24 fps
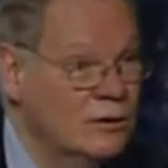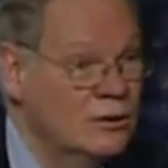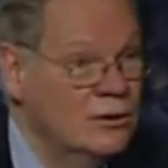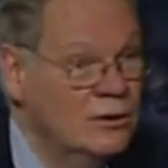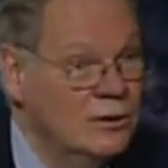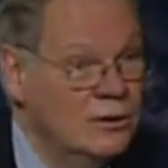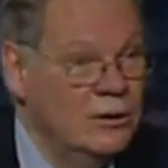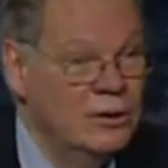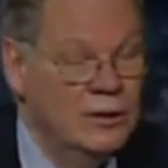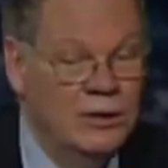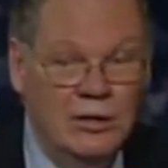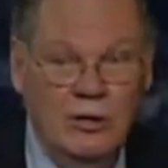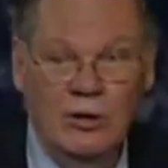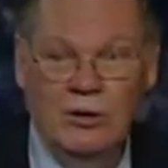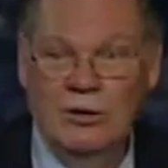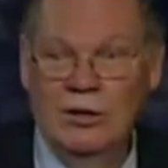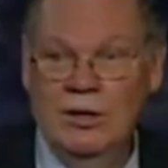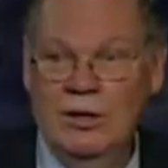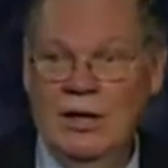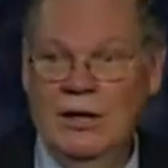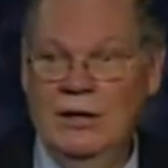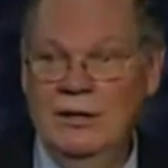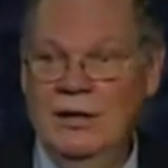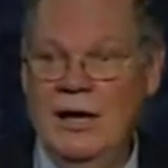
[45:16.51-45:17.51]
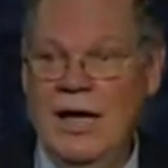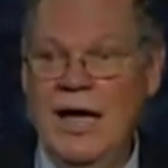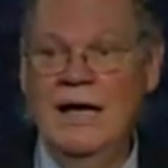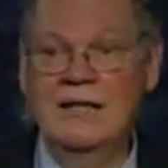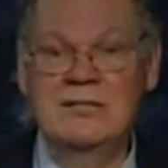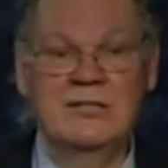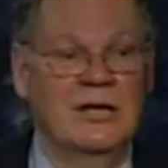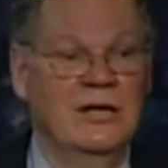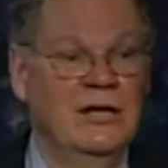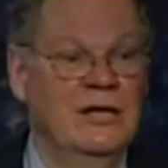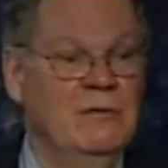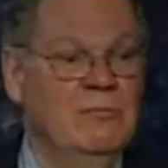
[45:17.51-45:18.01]
You know, ask any
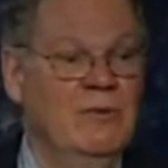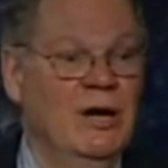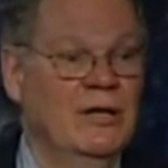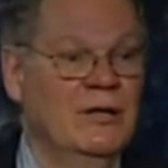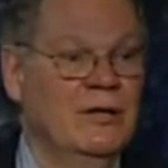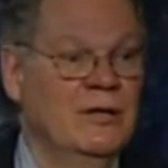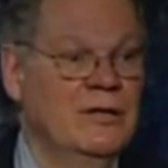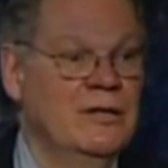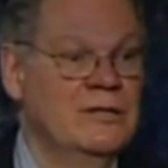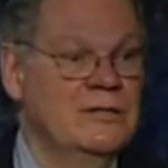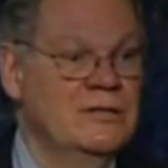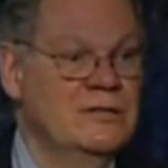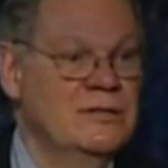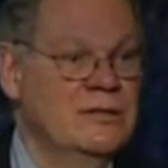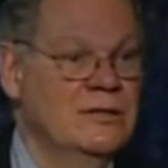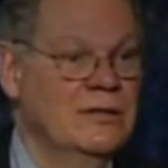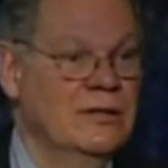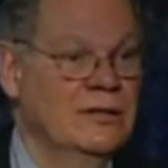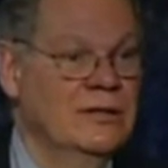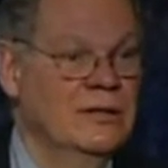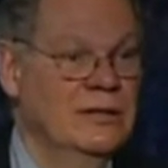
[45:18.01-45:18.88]
mother,